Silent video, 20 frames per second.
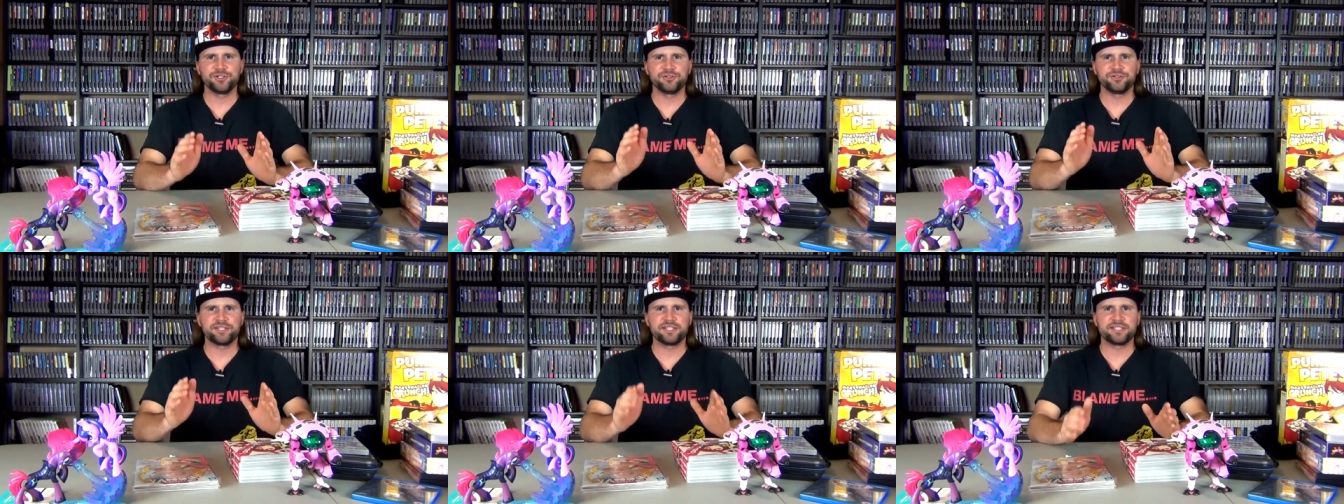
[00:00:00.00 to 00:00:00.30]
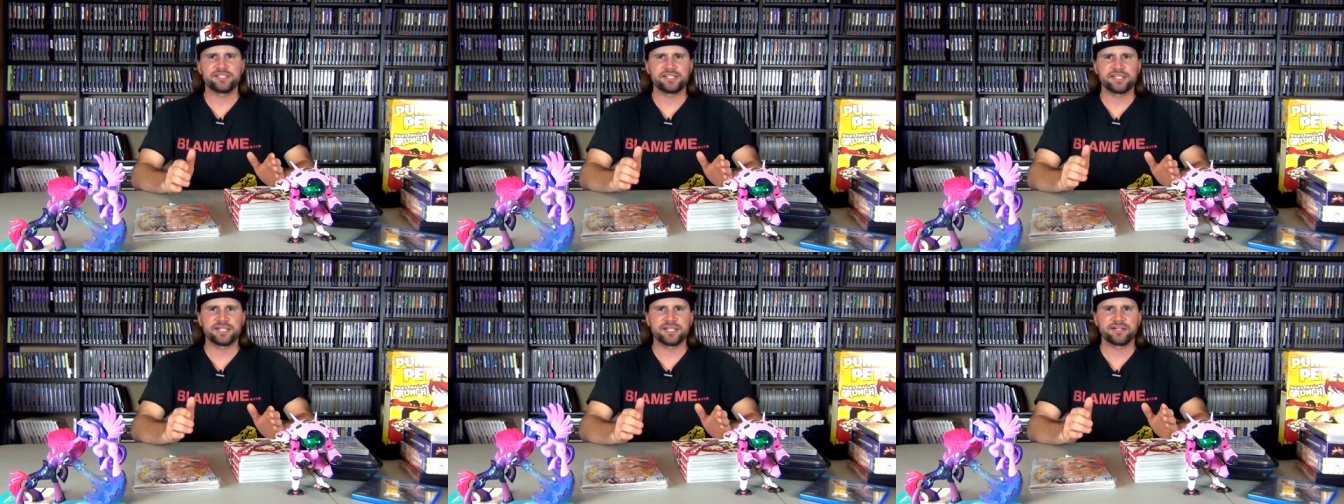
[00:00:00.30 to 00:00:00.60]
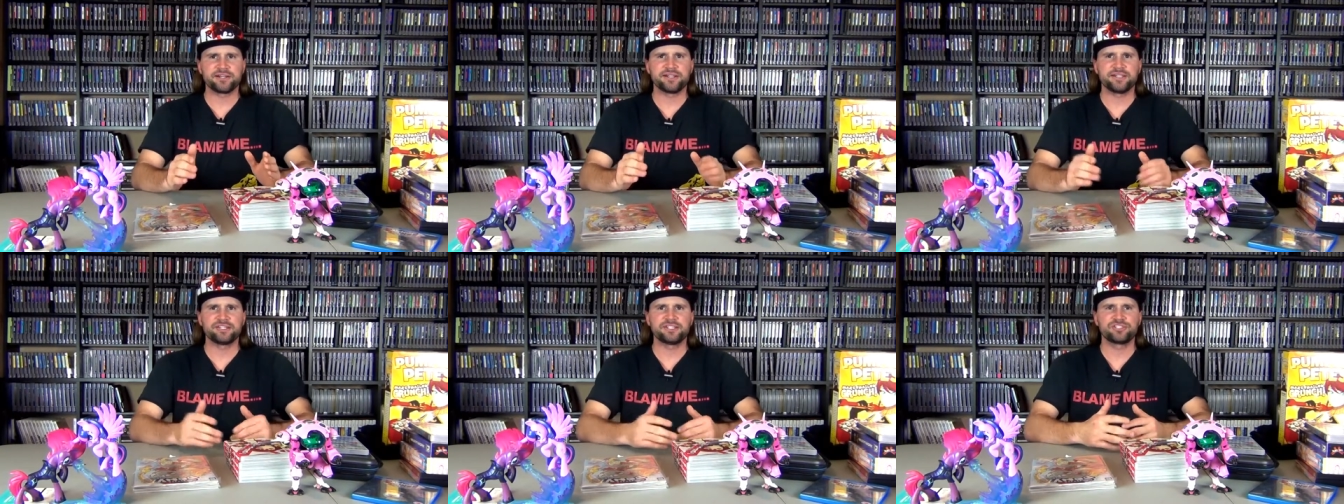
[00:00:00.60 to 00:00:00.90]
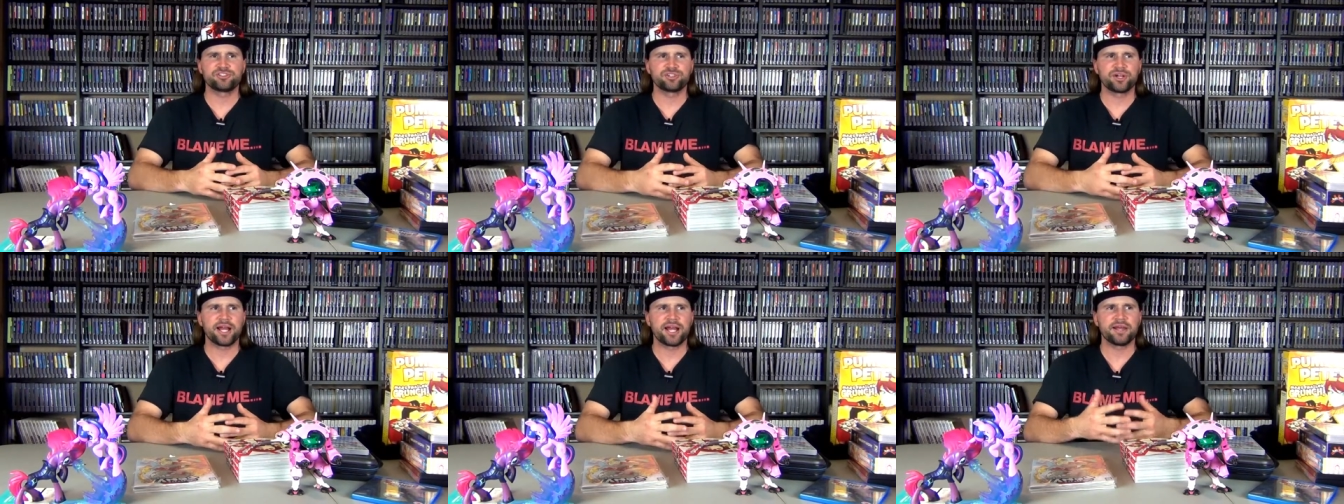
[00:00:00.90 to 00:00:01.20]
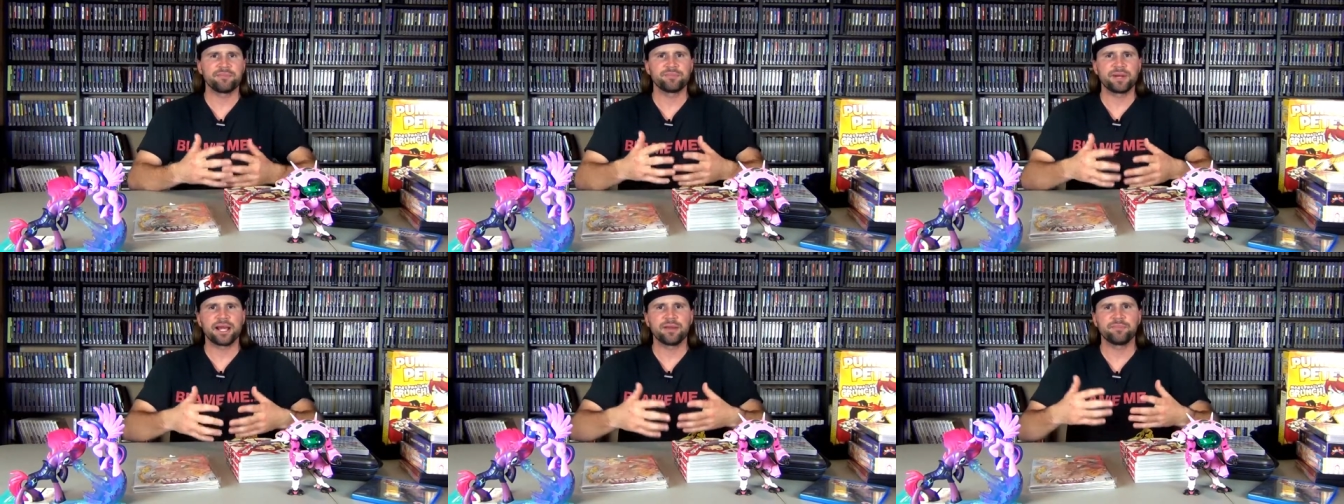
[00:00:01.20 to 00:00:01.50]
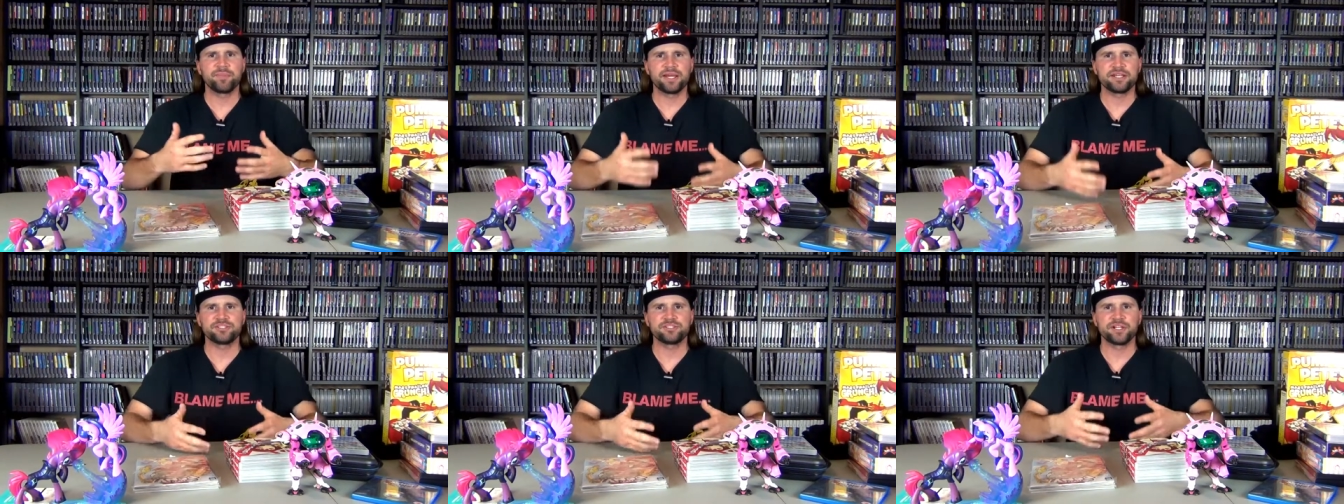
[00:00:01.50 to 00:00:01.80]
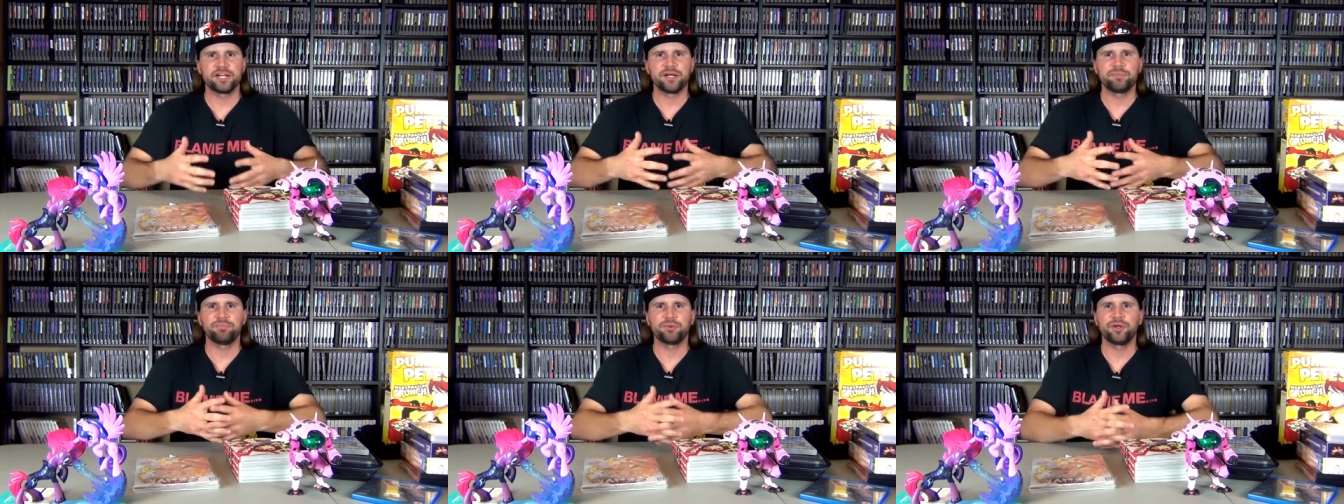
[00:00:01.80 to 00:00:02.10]
do this year is try my best to
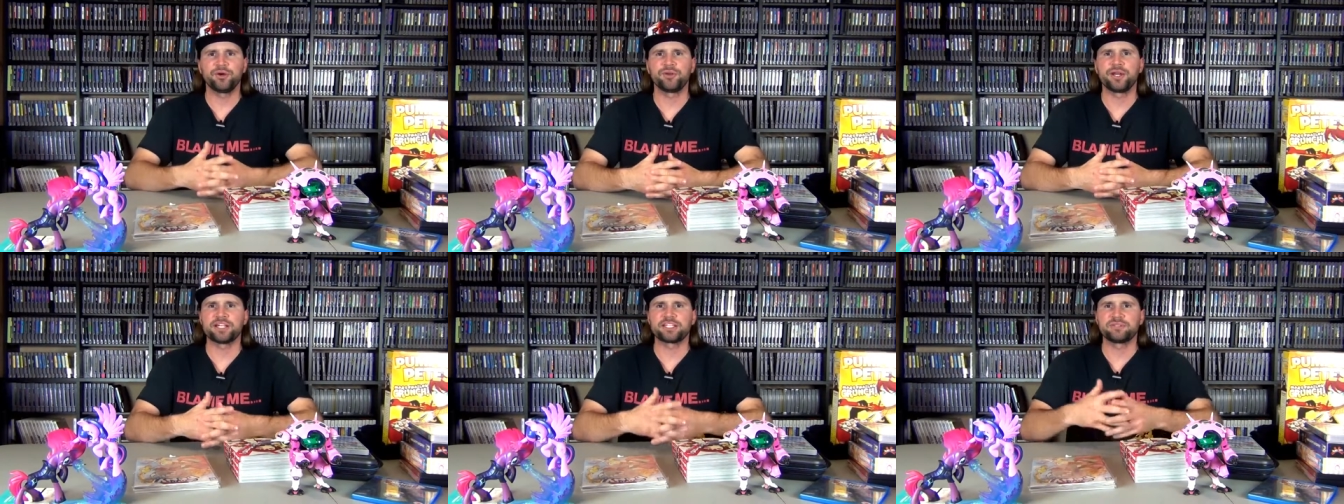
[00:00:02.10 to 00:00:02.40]
upload